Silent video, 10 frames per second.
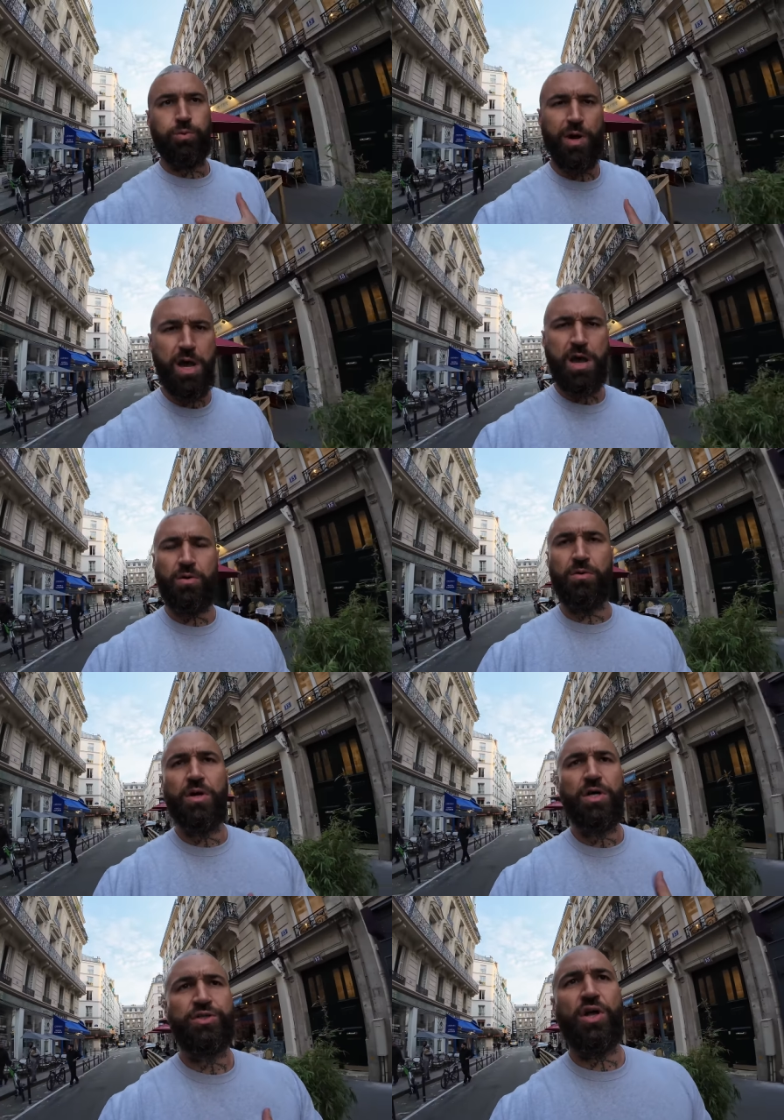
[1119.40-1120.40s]
Wow.
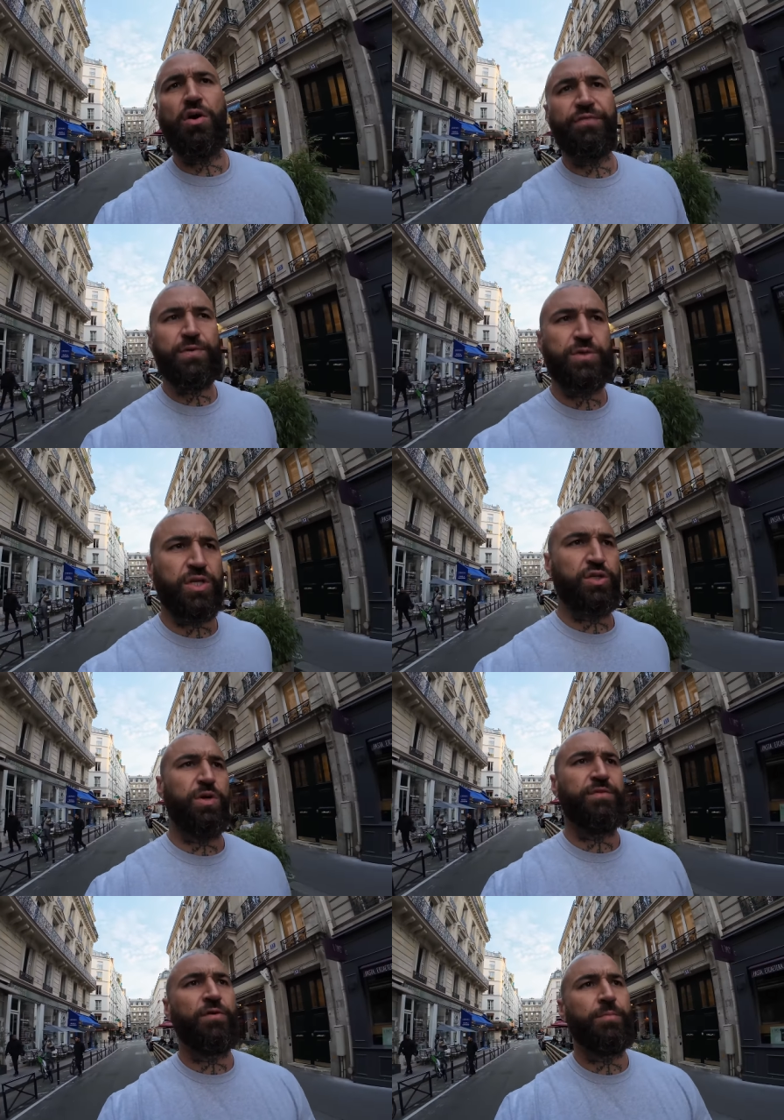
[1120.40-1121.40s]
So the whole thing was like
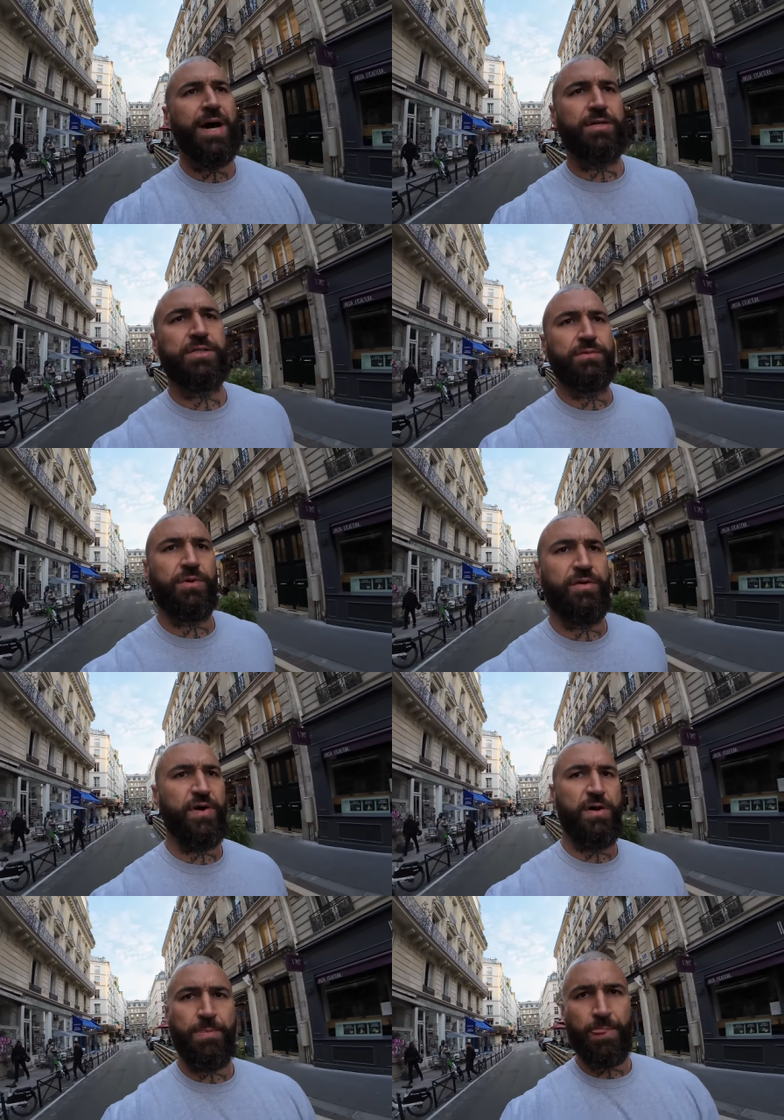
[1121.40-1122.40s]
24 bucks,
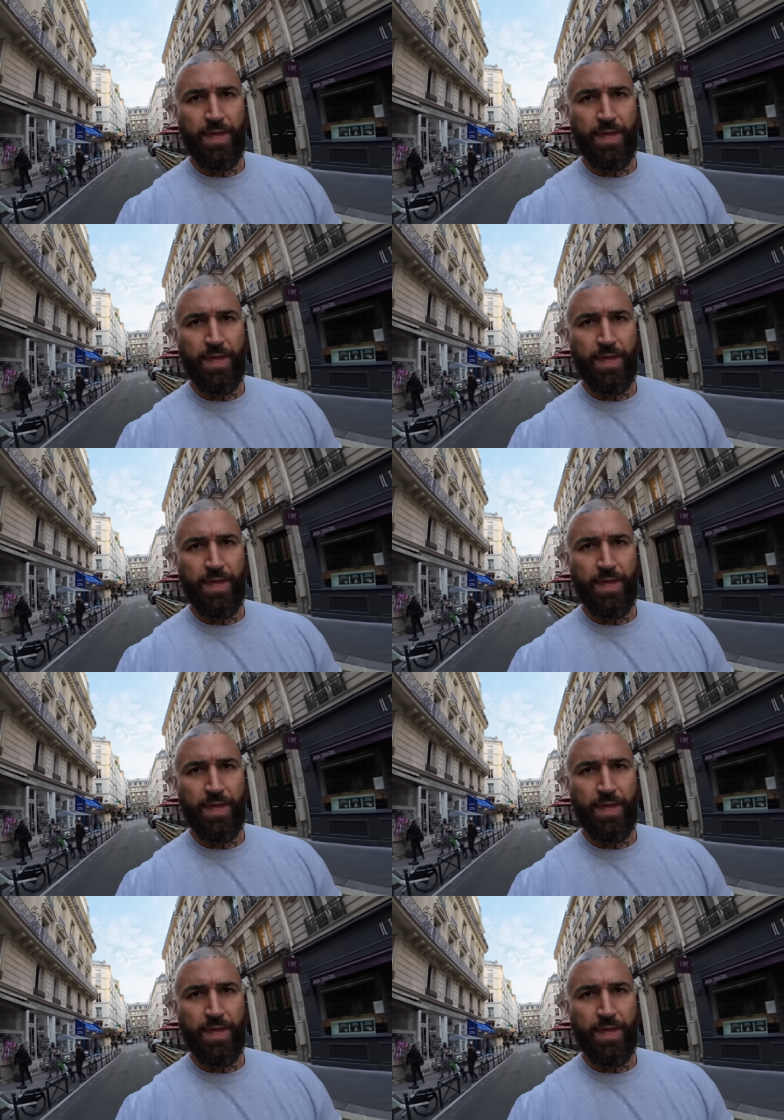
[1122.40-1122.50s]
whatever.